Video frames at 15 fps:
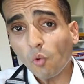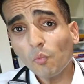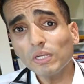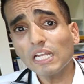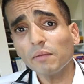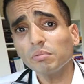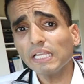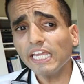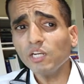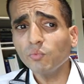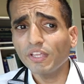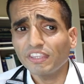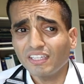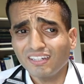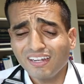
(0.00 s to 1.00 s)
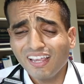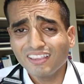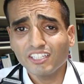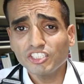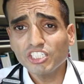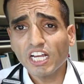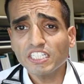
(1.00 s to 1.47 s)
When I played with it,
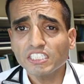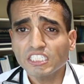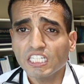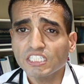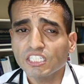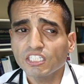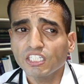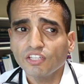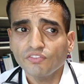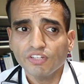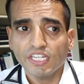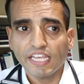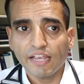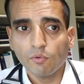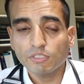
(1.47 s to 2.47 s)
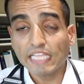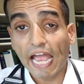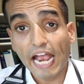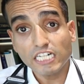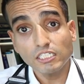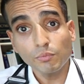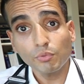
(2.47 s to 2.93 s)
the touch sensitivity was
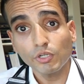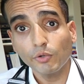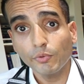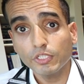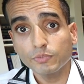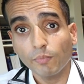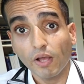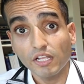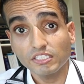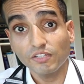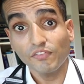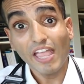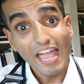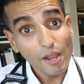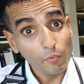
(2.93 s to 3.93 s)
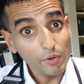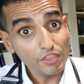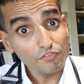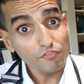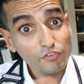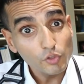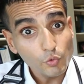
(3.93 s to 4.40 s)
actually pretty responsive
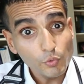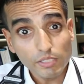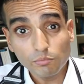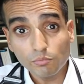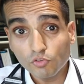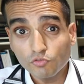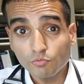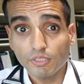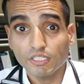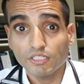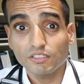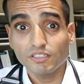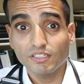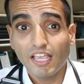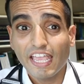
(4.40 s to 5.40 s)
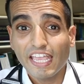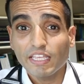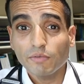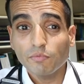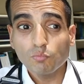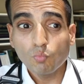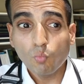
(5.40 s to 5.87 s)
with fluid movements.
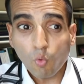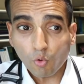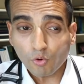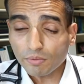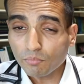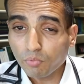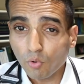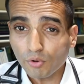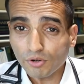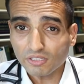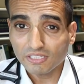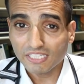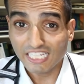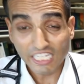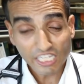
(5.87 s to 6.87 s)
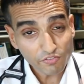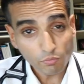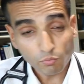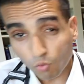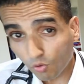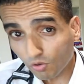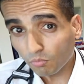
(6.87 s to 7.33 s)
Even more
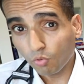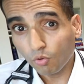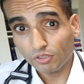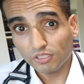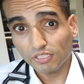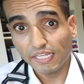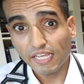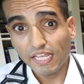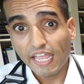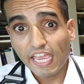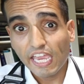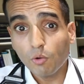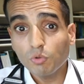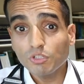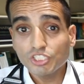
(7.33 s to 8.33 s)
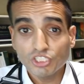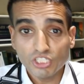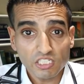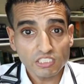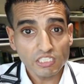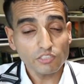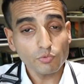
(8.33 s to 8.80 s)
importantly, it was
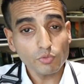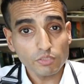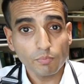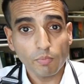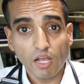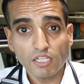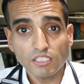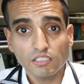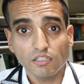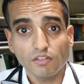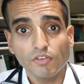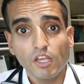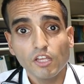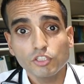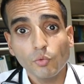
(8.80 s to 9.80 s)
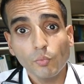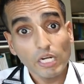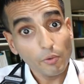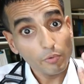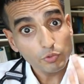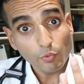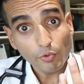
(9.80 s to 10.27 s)
just as responsive to when
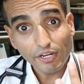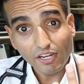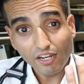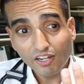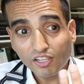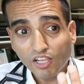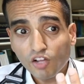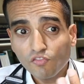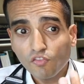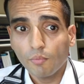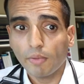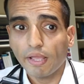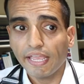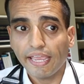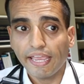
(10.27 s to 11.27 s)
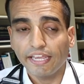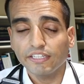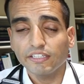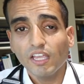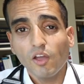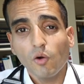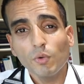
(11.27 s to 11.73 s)
I was wearing a glove on my
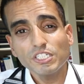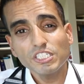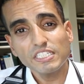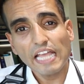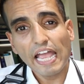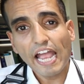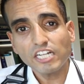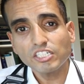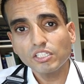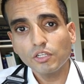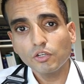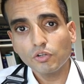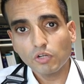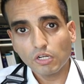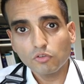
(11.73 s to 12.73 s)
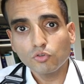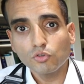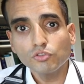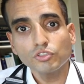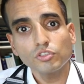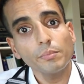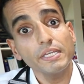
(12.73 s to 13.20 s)
hand, which is actually
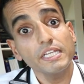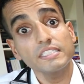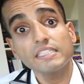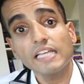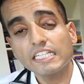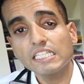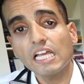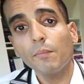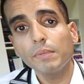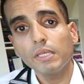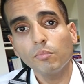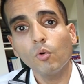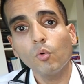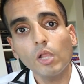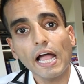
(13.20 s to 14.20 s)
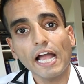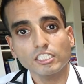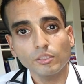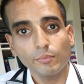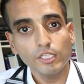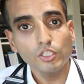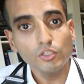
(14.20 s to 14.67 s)
crucial because that's how people will
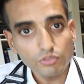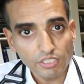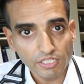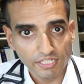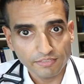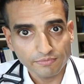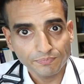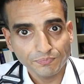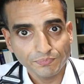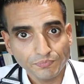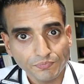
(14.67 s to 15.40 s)
actually be using it.